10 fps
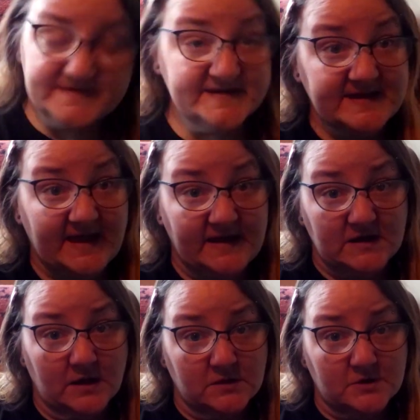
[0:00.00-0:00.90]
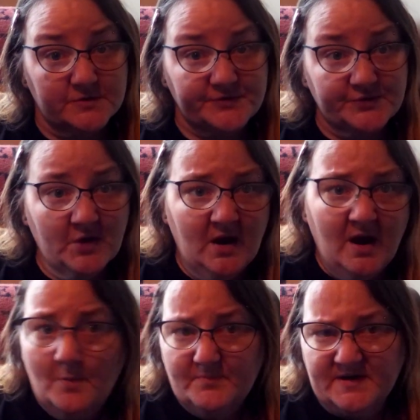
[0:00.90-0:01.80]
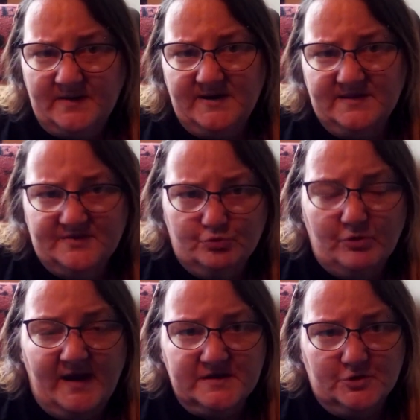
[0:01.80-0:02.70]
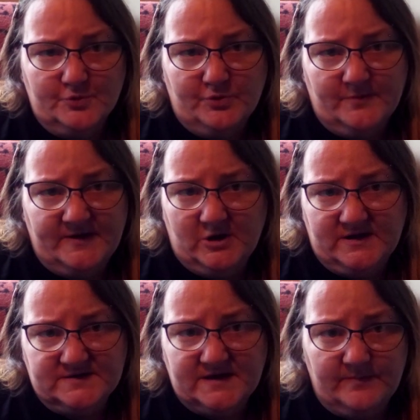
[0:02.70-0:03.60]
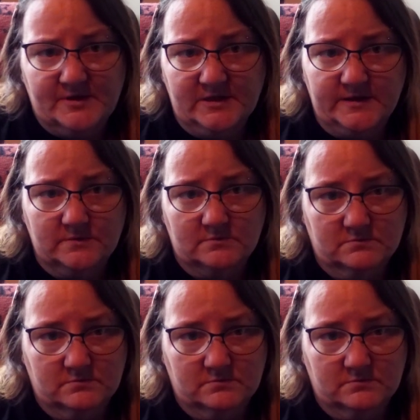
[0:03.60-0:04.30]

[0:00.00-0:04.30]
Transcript: DK Colors. But I mean, the regular Premier Anti-Pilling